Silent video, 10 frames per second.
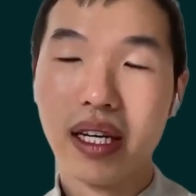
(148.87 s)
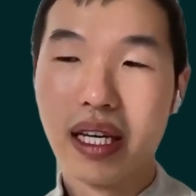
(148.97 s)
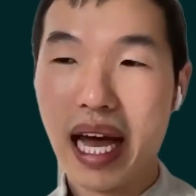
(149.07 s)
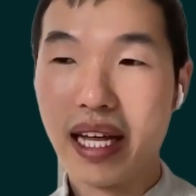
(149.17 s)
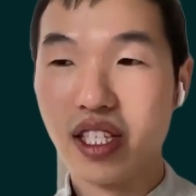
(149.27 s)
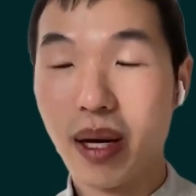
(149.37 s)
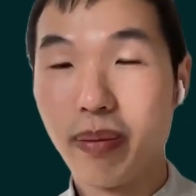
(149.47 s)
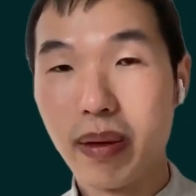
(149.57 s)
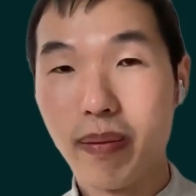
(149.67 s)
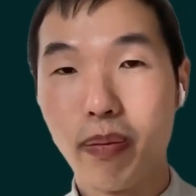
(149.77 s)
ends up
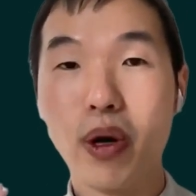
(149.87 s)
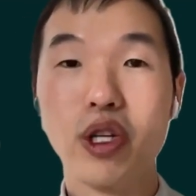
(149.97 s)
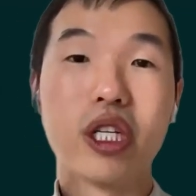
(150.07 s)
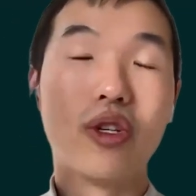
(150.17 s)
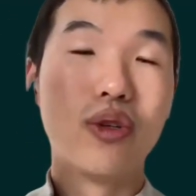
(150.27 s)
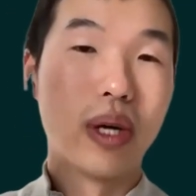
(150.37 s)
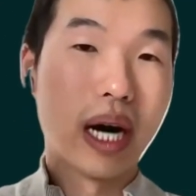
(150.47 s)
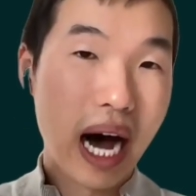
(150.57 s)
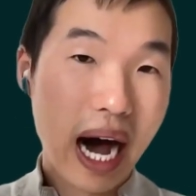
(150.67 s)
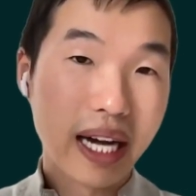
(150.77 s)
pushing you to a
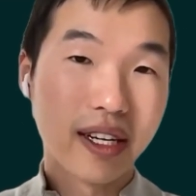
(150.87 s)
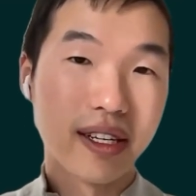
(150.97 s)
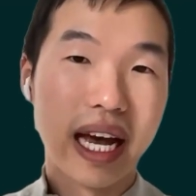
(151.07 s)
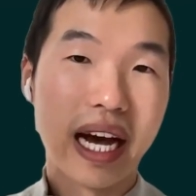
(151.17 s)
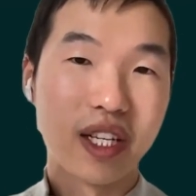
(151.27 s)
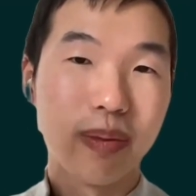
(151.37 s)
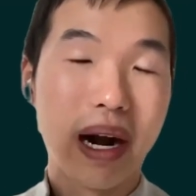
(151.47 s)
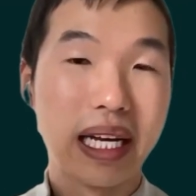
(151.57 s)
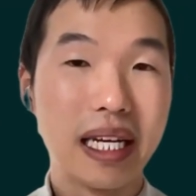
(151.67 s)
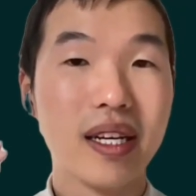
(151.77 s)
higher tax
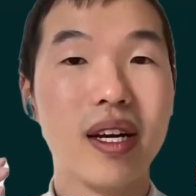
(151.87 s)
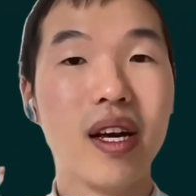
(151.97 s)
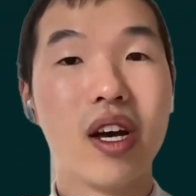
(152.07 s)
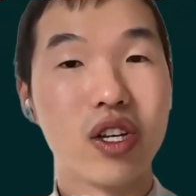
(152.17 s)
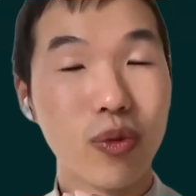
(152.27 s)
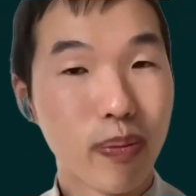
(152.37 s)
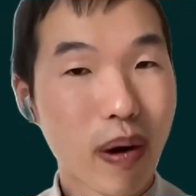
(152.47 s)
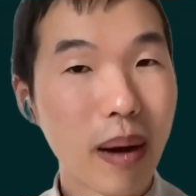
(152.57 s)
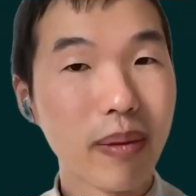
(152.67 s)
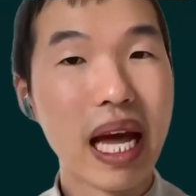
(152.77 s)
bracket, you
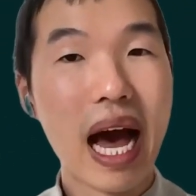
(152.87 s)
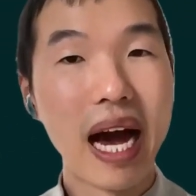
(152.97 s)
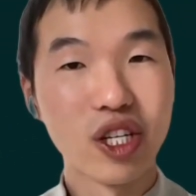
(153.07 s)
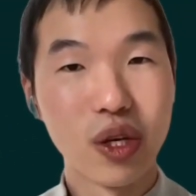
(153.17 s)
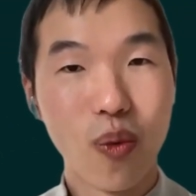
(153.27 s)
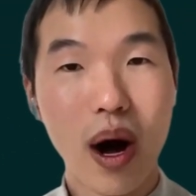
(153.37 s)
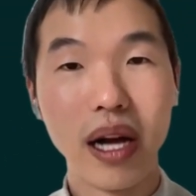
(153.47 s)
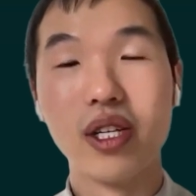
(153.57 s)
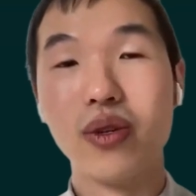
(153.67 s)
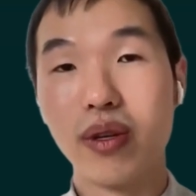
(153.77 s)
probably actually want
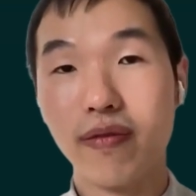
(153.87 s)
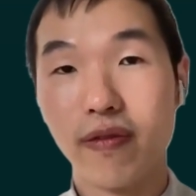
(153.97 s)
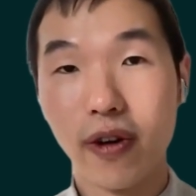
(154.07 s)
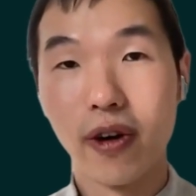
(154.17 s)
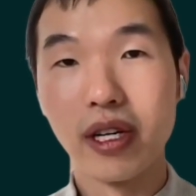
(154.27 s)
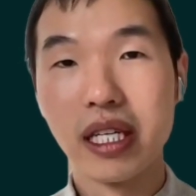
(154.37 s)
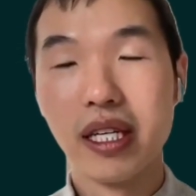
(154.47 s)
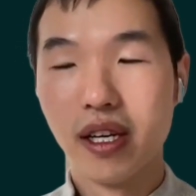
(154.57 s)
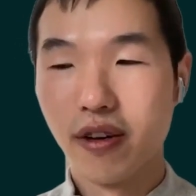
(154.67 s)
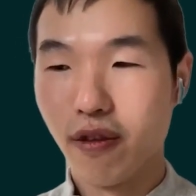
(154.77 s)
to convert
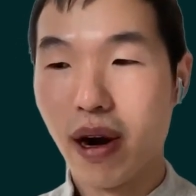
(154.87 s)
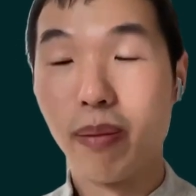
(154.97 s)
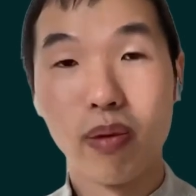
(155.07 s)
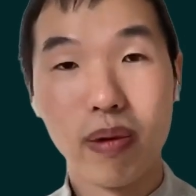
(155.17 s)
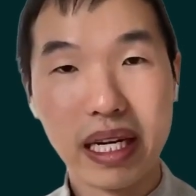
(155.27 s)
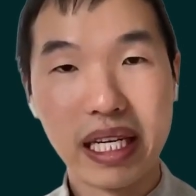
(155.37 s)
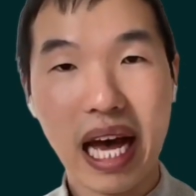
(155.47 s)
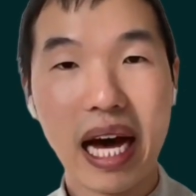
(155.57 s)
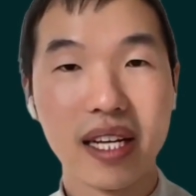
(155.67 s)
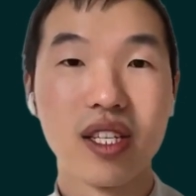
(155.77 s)
from
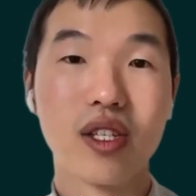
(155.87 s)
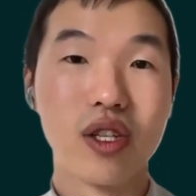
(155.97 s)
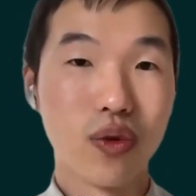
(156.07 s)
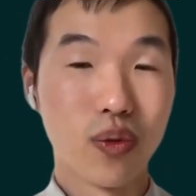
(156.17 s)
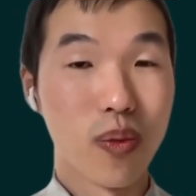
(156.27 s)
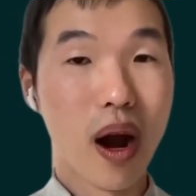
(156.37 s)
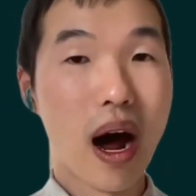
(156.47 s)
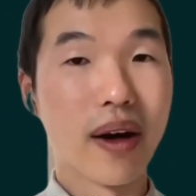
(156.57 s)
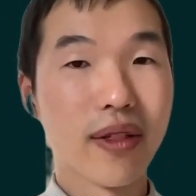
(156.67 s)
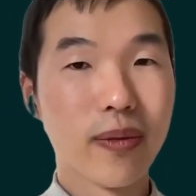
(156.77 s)
pre-tax to
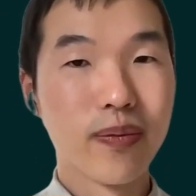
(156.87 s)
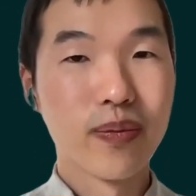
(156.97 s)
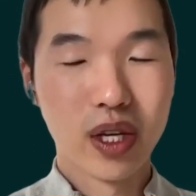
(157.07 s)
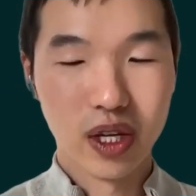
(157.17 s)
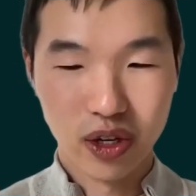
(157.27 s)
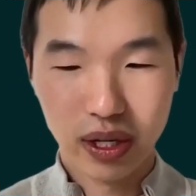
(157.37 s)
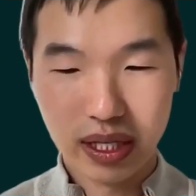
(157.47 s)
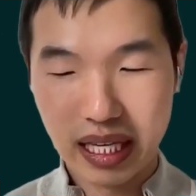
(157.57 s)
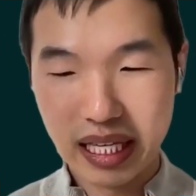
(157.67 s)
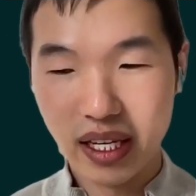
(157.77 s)
Roth during the
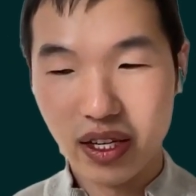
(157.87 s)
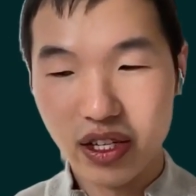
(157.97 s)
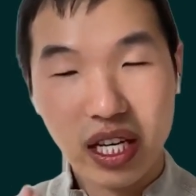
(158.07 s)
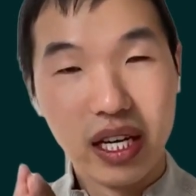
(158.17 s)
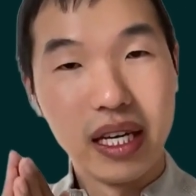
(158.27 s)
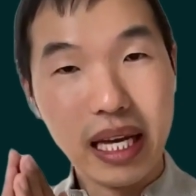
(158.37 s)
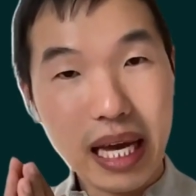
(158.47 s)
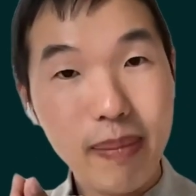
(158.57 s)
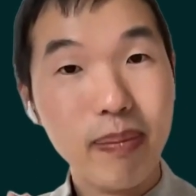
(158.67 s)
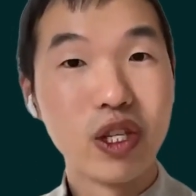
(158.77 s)
years
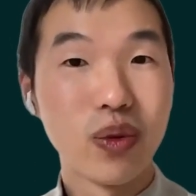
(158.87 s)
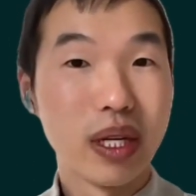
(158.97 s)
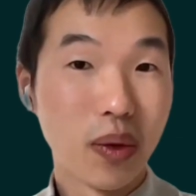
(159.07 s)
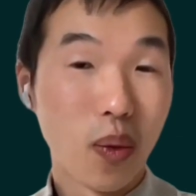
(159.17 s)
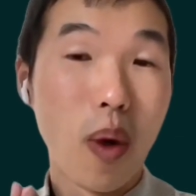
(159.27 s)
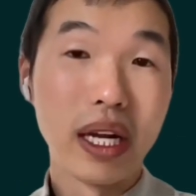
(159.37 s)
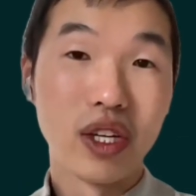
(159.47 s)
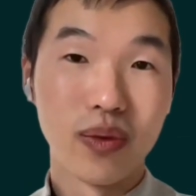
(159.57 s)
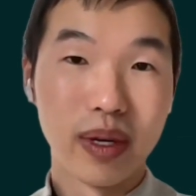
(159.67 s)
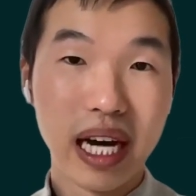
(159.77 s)
in between when you
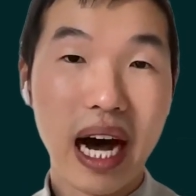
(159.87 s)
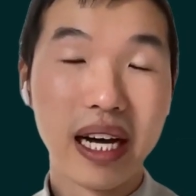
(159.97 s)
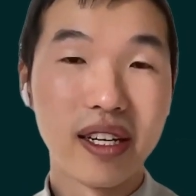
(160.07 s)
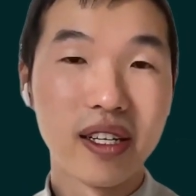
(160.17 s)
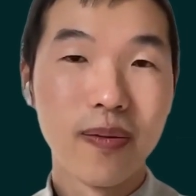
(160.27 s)
retire